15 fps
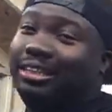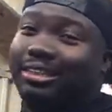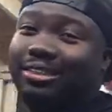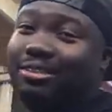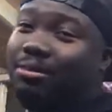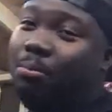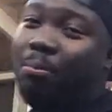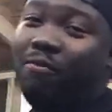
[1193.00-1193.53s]

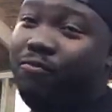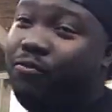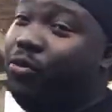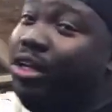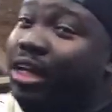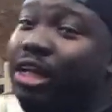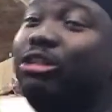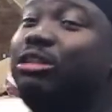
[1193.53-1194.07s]
because
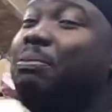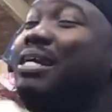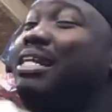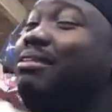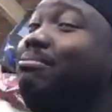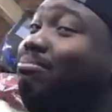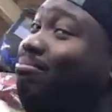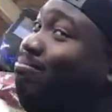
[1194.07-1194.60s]
before they used to
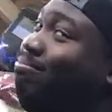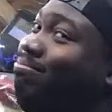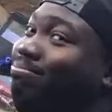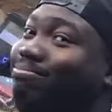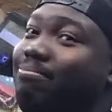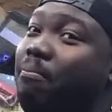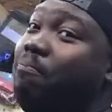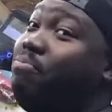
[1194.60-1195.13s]
be
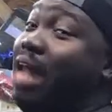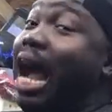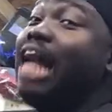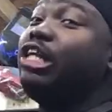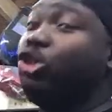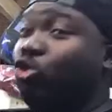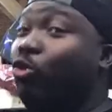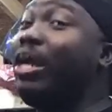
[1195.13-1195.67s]

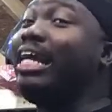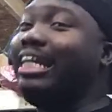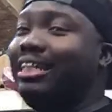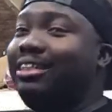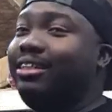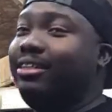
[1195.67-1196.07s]
not great,